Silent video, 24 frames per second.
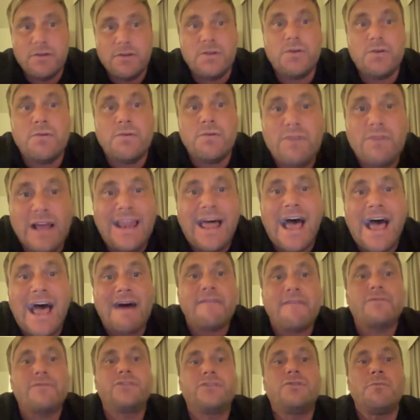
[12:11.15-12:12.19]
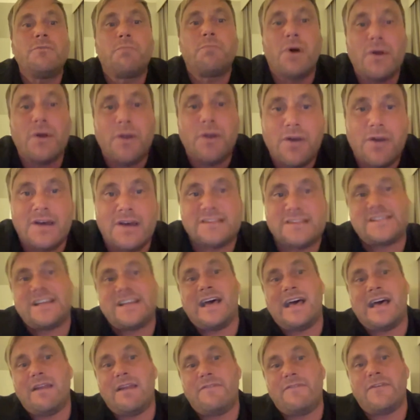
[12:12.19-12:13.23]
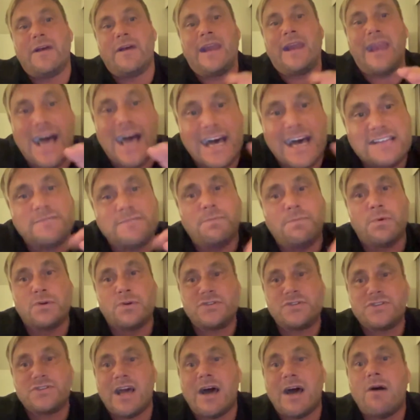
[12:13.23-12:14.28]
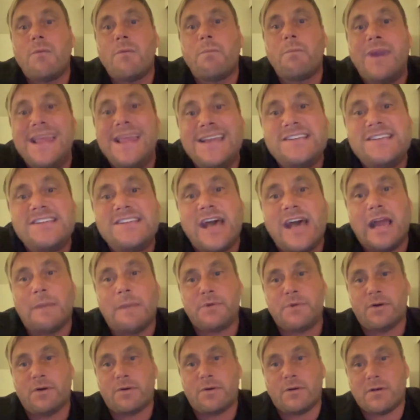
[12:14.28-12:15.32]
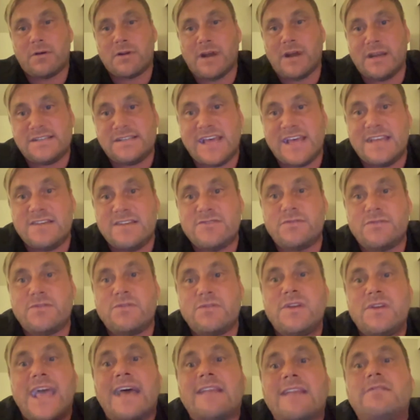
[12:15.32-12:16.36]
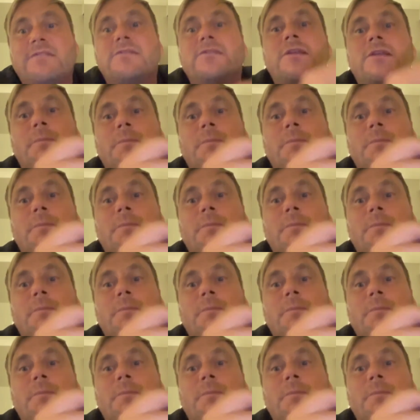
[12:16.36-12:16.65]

You will have to bother yourself. A last push now. Please help your organization to get the